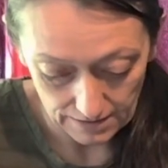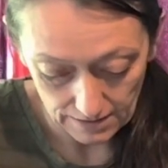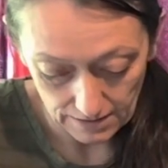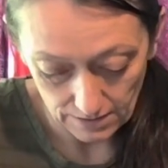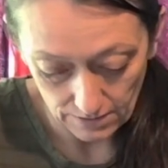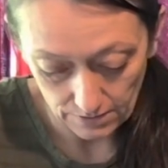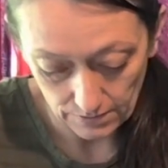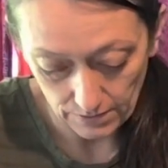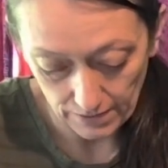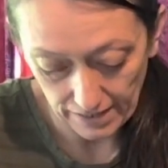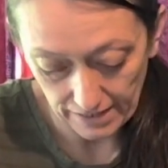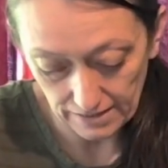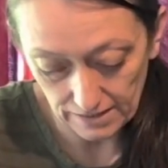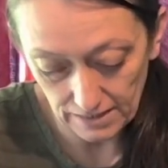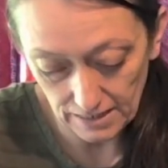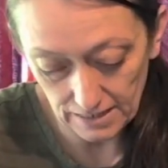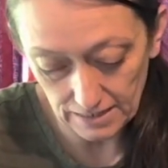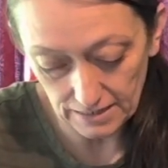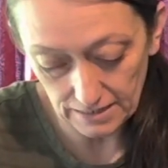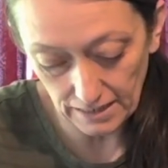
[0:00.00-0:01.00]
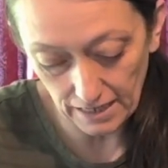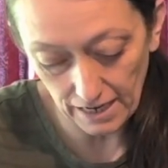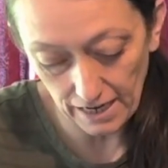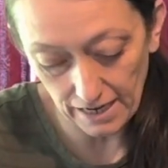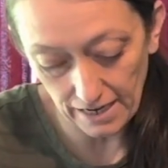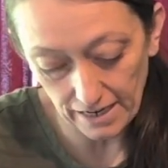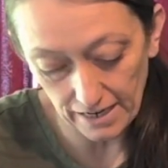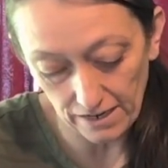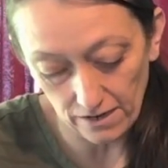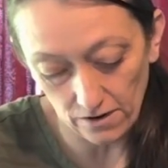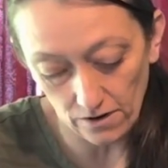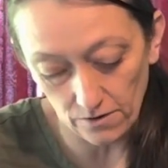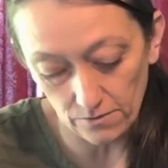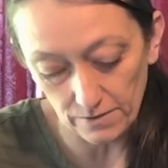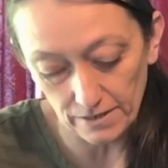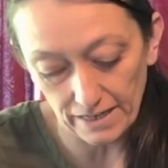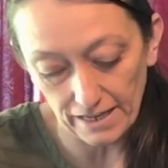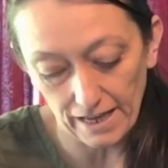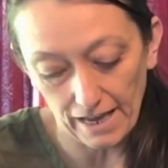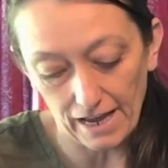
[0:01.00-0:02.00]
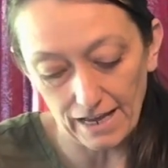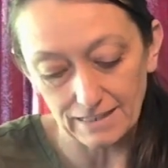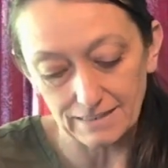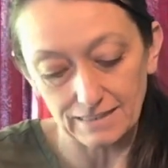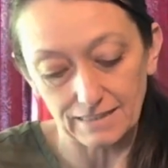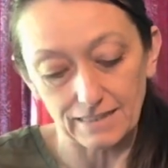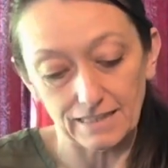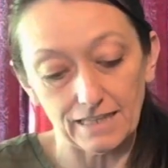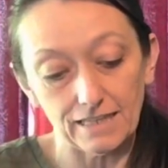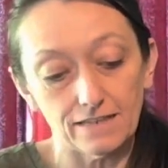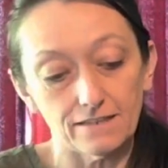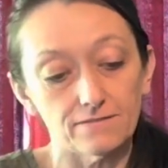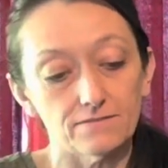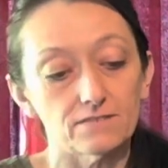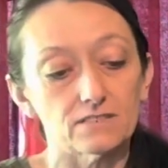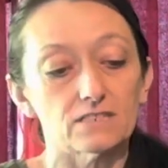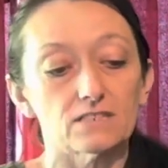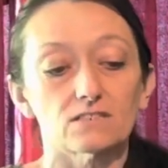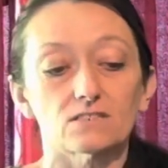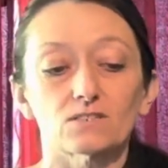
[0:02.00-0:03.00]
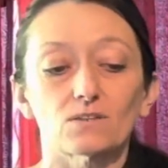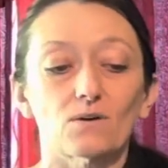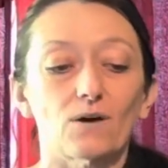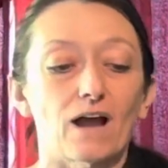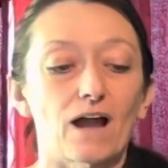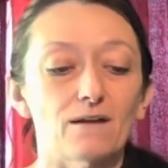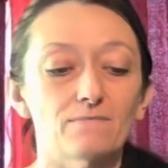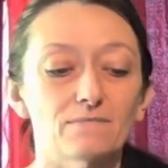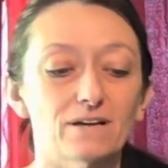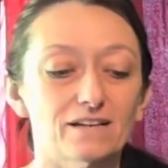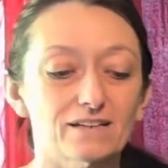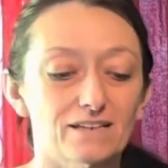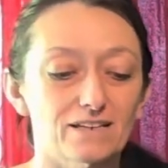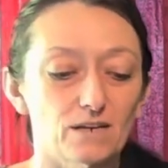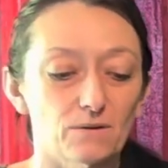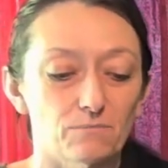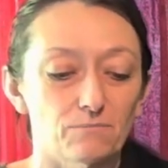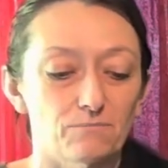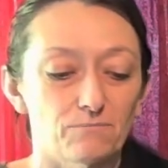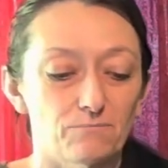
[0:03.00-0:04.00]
So like this guy already has leaves, so I'm not gonna